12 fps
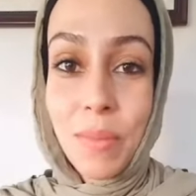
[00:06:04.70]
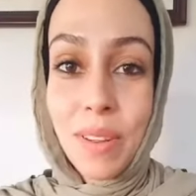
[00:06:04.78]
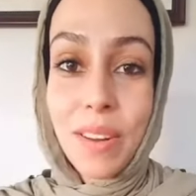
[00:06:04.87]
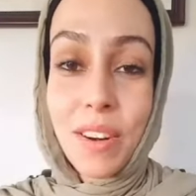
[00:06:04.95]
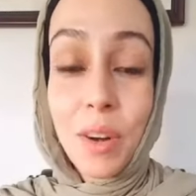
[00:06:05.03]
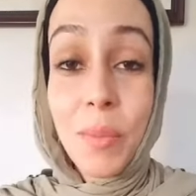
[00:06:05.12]

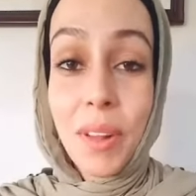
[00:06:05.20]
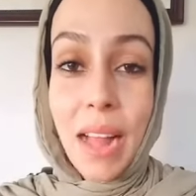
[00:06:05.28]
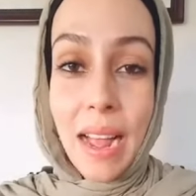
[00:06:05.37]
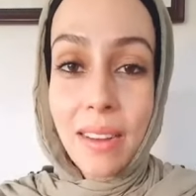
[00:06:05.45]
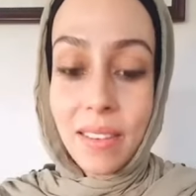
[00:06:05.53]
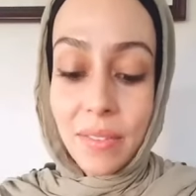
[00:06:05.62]
herbal
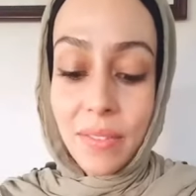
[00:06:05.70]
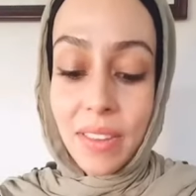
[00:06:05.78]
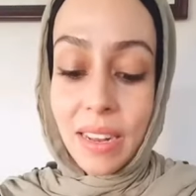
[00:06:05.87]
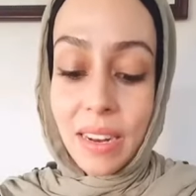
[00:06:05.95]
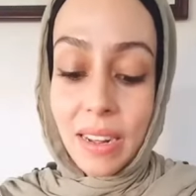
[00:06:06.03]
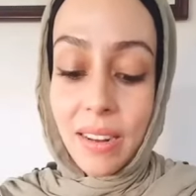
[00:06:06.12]
actives
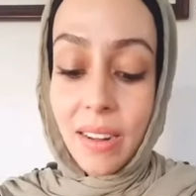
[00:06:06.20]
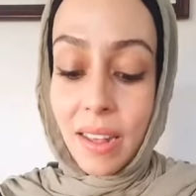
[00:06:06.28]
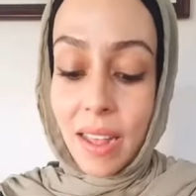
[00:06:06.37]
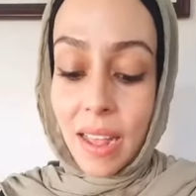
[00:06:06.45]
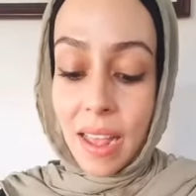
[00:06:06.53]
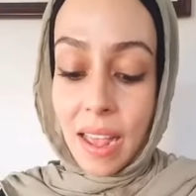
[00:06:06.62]
in it.
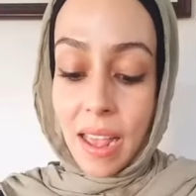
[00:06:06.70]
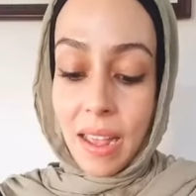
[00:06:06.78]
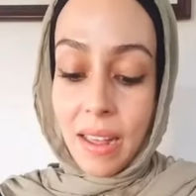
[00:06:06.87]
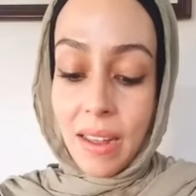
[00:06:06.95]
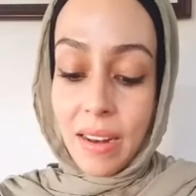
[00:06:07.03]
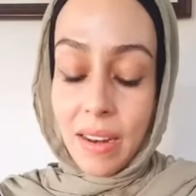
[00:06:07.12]

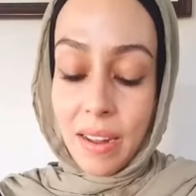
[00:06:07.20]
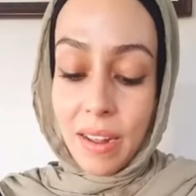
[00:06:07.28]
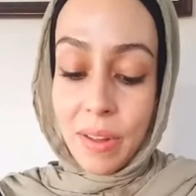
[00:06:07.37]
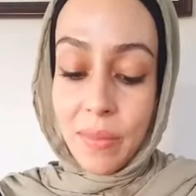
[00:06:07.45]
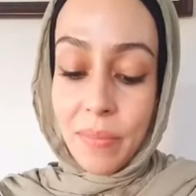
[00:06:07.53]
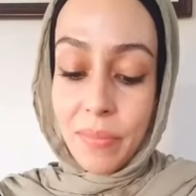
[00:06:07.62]
And
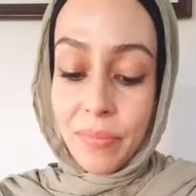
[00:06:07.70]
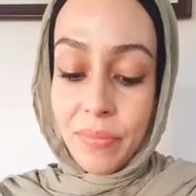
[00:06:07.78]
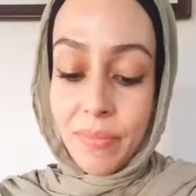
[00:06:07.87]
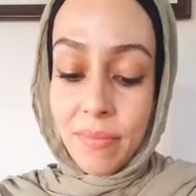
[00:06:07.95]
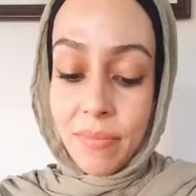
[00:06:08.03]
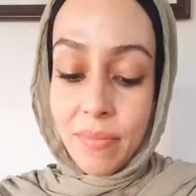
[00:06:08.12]

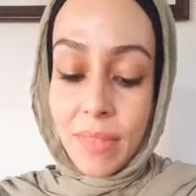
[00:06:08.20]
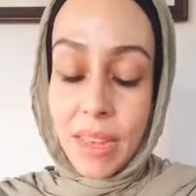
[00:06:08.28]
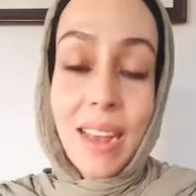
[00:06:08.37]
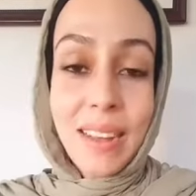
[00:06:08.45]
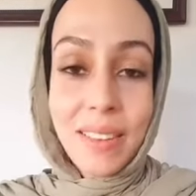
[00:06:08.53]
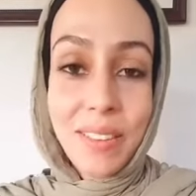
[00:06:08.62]

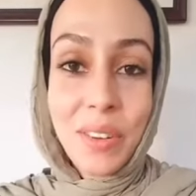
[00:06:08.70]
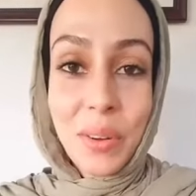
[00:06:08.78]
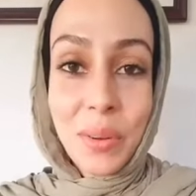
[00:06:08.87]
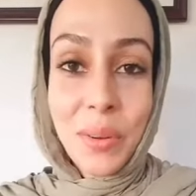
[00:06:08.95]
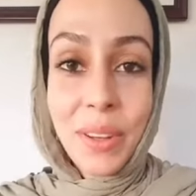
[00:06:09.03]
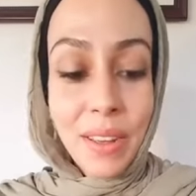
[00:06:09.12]
yeah,
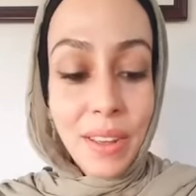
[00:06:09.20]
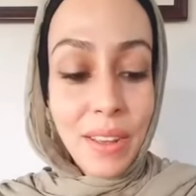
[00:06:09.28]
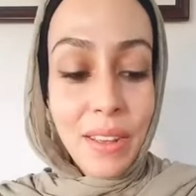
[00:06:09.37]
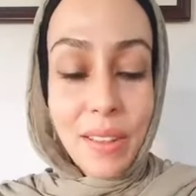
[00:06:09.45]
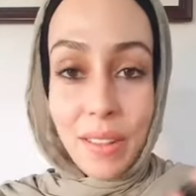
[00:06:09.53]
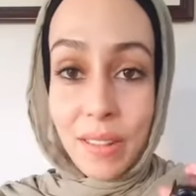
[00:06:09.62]
so
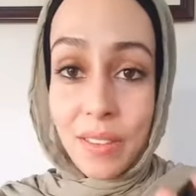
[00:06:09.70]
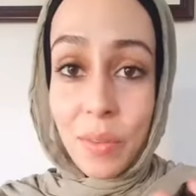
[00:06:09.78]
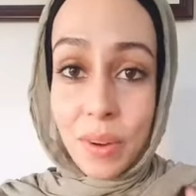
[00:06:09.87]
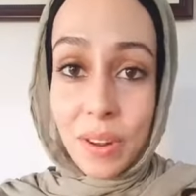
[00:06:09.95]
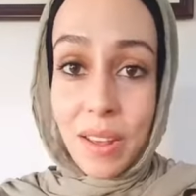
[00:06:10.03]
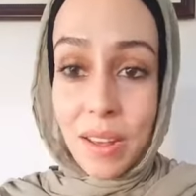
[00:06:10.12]
this
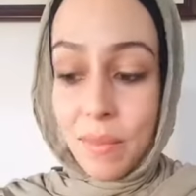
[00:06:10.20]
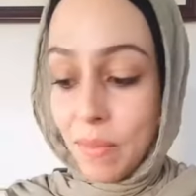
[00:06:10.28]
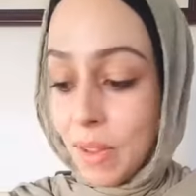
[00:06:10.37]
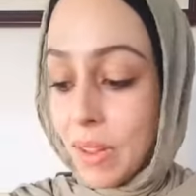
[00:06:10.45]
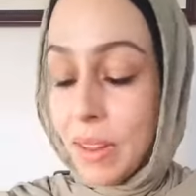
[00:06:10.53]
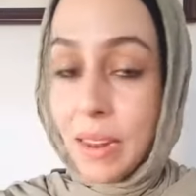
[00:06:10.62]
would come
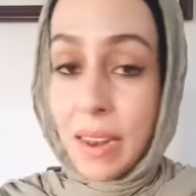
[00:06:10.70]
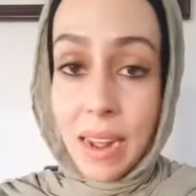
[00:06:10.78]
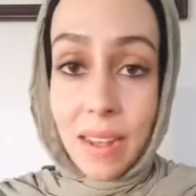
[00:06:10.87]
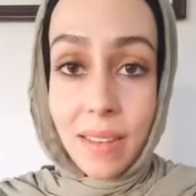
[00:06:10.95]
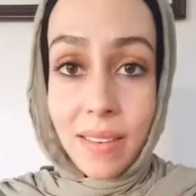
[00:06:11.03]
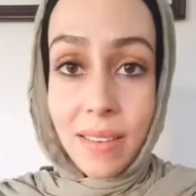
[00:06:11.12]

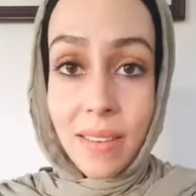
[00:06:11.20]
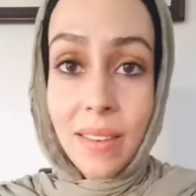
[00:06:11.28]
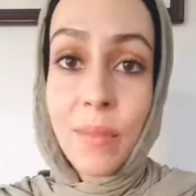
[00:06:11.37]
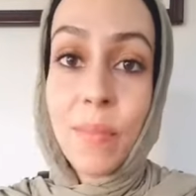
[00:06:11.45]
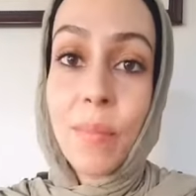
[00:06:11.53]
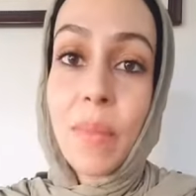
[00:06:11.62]
next.
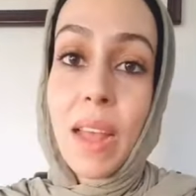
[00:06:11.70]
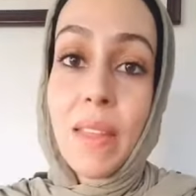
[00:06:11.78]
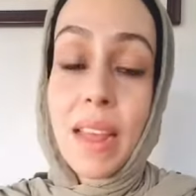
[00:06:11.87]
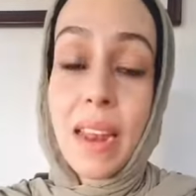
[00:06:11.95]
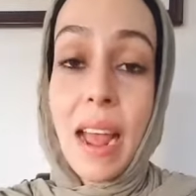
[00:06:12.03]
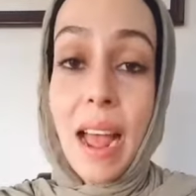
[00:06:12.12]
And
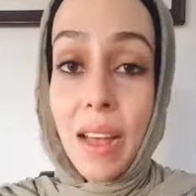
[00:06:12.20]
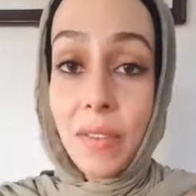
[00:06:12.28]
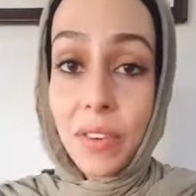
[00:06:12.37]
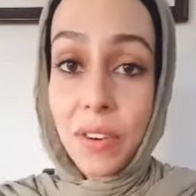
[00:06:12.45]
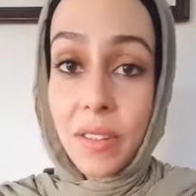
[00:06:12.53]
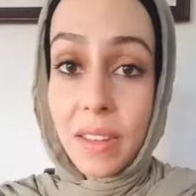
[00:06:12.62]
then
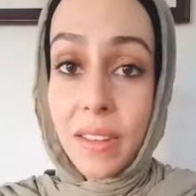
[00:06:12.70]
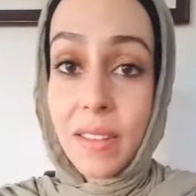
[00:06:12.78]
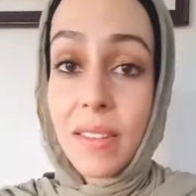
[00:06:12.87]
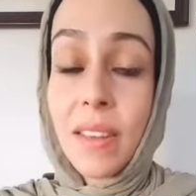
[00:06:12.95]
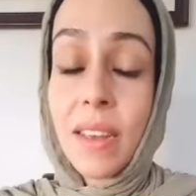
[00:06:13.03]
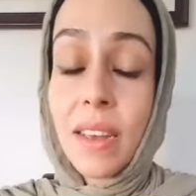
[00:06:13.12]
after
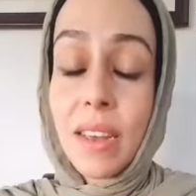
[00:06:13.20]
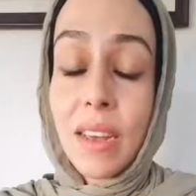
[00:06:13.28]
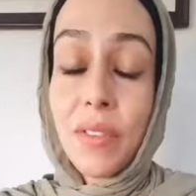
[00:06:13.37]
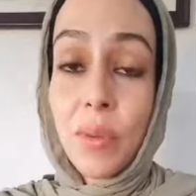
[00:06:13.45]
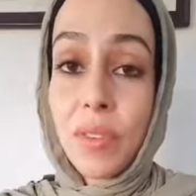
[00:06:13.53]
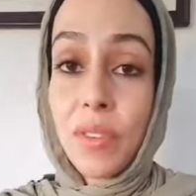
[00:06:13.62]
this, if
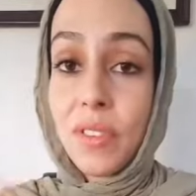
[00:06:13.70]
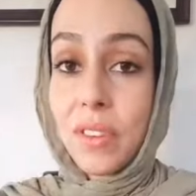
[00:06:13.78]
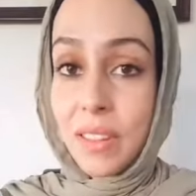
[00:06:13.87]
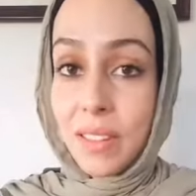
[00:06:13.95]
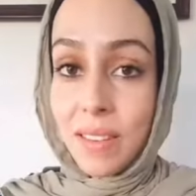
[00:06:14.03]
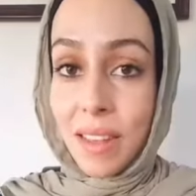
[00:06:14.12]
it was
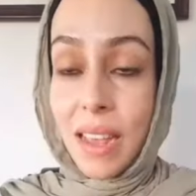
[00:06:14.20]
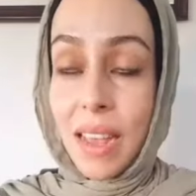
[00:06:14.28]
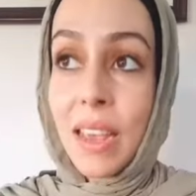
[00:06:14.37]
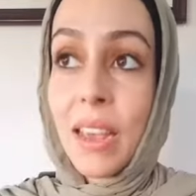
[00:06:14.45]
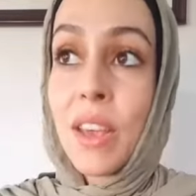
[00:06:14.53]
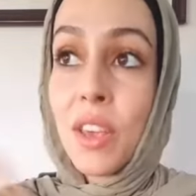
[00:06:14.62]
during the
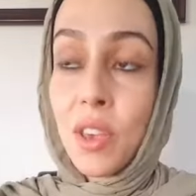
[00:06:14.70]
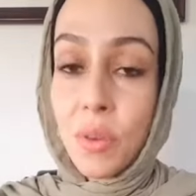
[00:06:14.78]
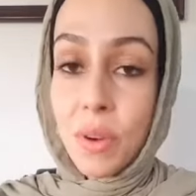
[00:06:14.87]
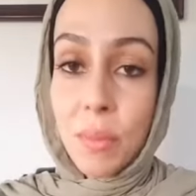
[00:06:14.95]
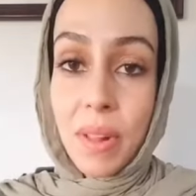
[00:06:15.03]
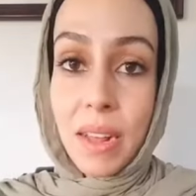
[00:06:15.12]
day, you would
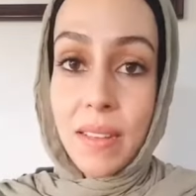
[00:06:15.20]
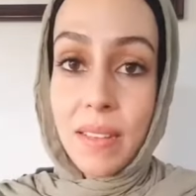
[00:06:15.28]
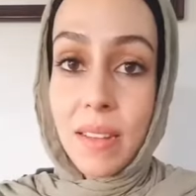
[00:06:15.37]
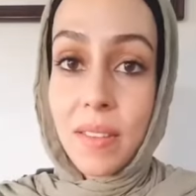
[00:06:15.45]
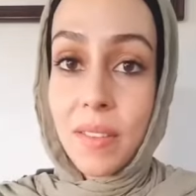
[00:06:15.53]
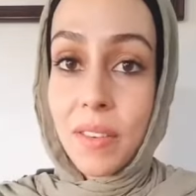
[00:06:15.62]
apply
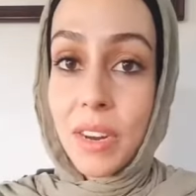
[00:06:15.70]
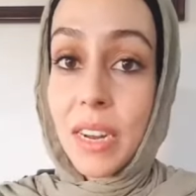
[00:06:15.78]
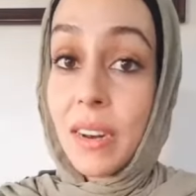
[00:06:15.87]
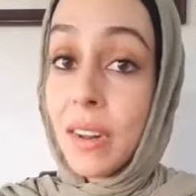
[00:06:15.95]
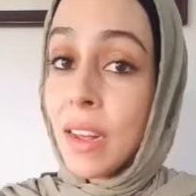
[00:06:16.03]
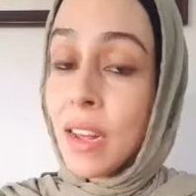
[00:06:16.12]
sunscreen.
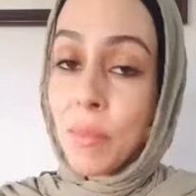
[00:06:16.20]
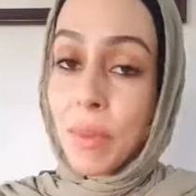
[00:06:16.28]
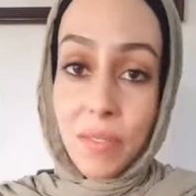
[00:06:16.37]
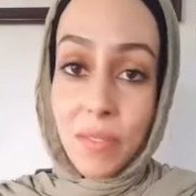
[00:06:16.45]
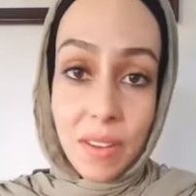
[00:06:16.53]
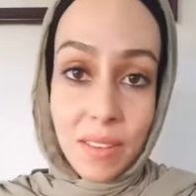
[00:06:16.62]
But
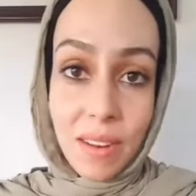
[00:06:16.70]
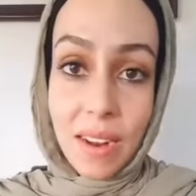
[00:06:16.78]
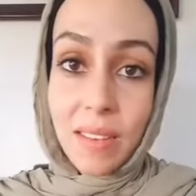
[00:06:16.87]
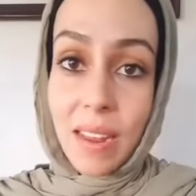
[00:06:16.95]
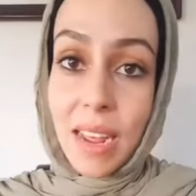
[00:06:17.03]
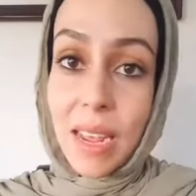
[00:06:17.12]
if it's
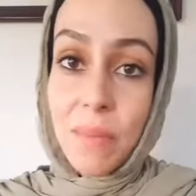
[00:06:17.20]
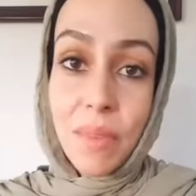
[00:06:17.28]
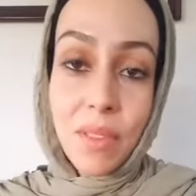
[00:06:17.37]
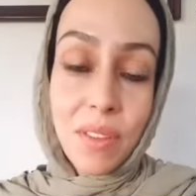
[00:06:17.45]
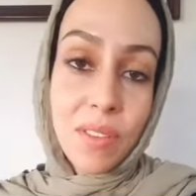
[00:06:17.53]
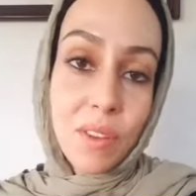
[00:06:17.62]
nighttime,
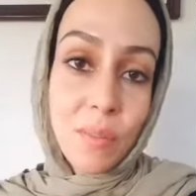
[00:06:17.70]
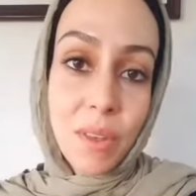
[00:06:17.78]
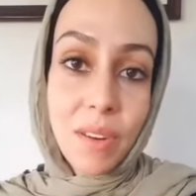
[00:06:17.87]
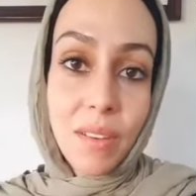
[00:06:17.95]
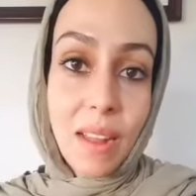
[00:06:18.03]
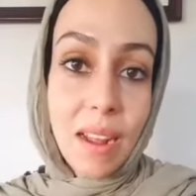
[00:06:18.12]
this could be
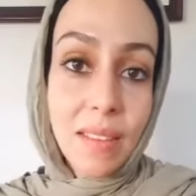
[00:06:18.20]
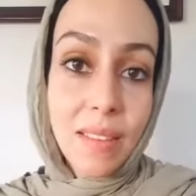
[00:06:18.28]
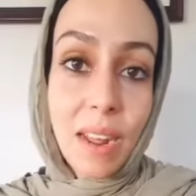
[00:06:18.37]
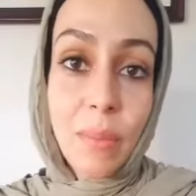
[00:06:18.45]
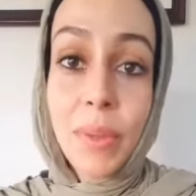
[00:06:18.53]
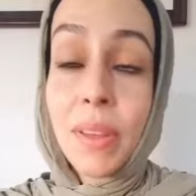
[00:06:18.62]
your last step.